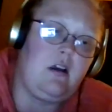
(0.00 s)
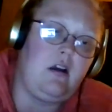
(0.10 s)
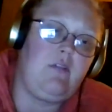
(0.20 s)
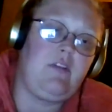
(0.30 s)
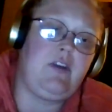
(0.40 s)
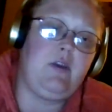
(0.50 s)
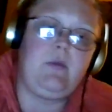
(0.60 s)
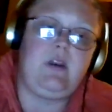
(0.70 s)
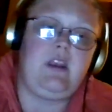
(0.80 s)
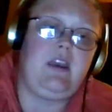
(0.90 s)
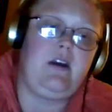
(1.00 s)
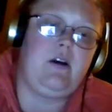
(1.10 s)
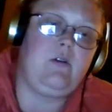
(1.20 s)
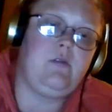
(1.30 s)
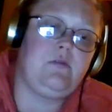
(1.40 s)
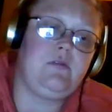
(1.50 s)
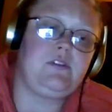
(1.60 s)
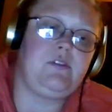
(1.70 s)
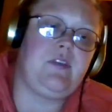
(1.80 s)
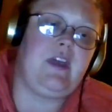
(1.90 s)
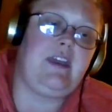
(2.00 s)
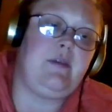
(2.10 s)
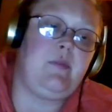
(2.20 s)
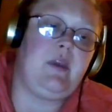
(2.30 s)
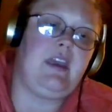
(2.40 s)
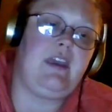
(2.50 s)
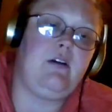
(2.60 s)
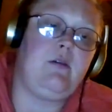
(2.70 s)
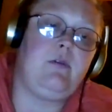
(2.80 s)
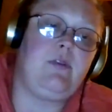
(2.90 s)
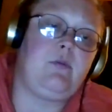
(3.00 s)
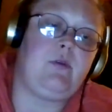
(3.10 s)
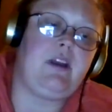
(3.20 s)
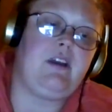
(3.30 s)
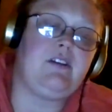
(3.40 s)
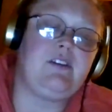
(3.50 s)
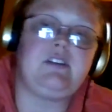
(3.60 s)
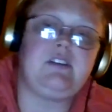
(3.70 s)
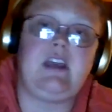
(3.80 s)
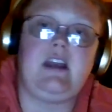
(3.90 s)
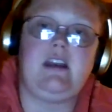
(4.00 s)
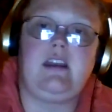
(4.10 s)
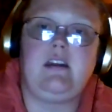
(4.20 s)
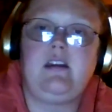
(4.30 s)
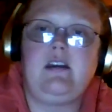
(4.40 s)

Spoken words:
of the human ego, so they can be healed with the right understanding.